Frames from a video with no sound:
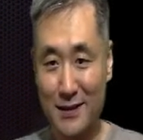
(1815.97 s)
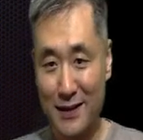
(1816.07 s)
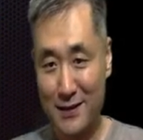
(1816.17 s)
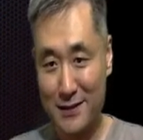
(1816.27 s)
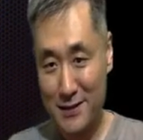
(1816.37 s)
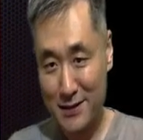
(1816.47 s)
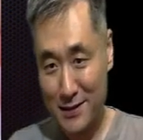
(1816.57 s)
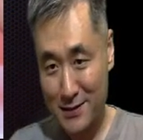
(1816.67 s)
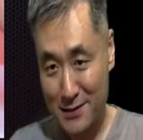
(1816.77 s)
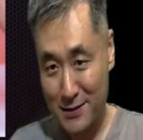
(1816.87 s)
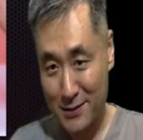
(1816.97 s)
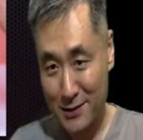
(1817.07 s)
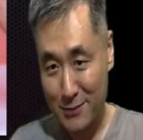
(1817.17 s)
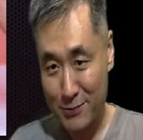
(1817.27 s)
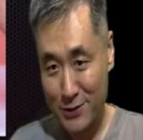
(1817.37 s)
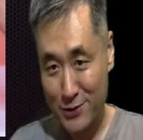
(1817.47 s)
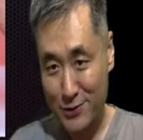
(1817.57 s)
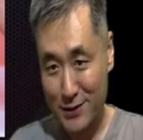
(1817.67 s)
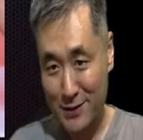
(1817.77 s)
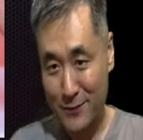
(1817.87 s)
and this is a compression
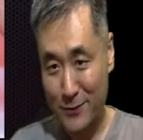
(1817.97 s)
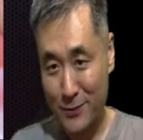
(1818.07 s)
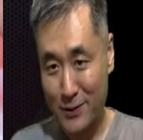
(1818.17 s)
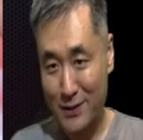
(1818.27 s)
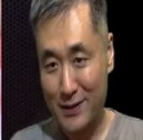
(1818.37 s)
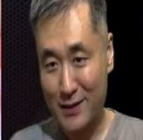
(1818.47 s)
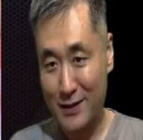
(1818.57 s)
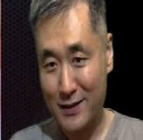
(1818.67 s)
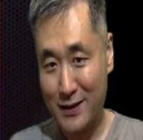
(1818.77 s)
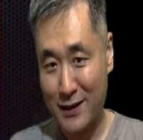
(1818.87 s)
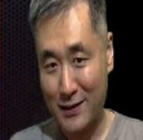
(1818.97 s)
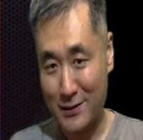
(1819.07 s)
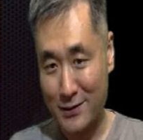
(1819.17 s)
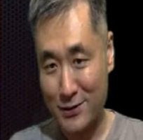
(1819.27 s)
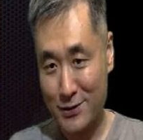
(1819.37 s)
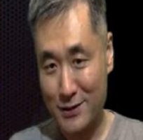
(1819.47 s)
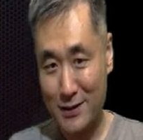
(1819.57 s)
test for cartilage.